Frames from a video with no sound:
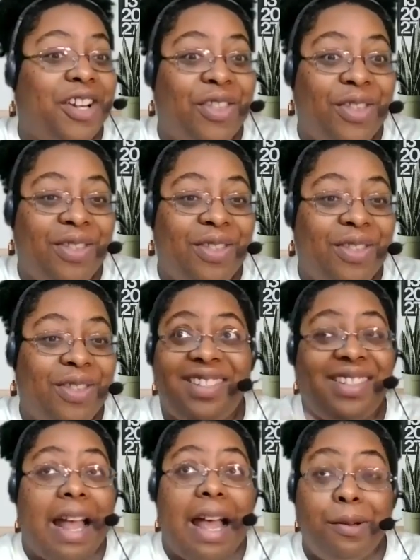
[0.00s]
their
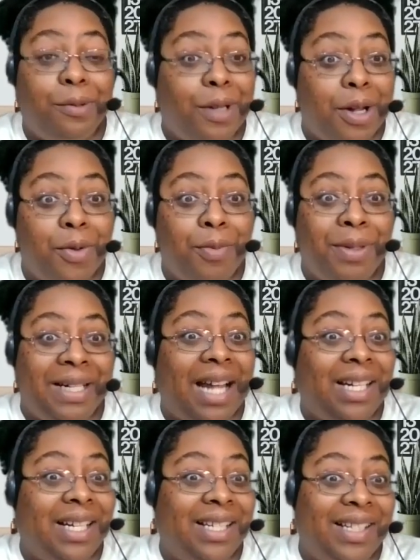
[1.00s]
just, I don't
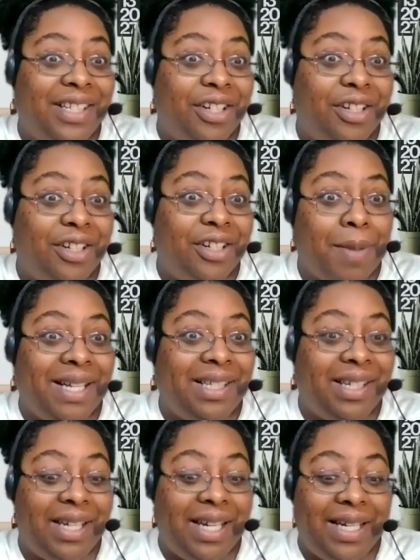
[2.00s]
know, but not
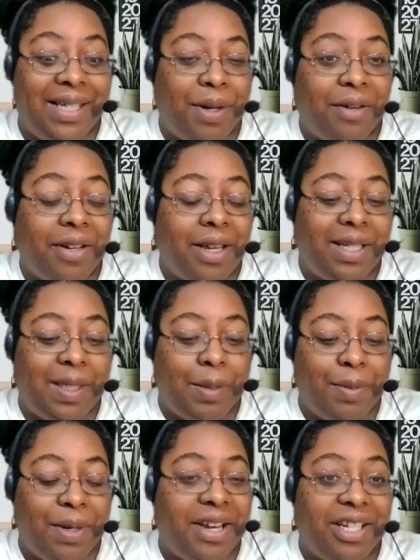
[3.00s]
necessarily based in
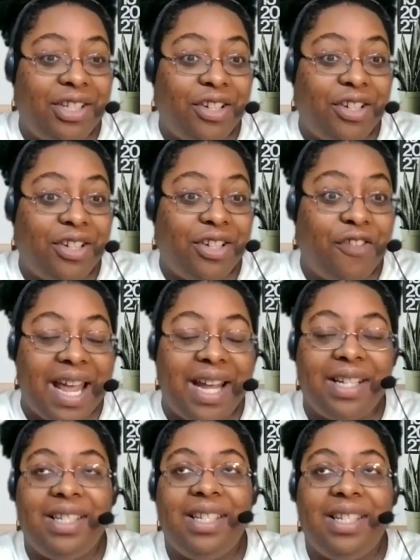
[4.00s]
experience or
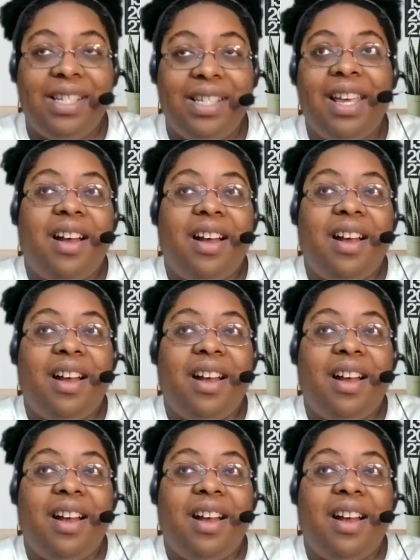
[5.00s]
fact,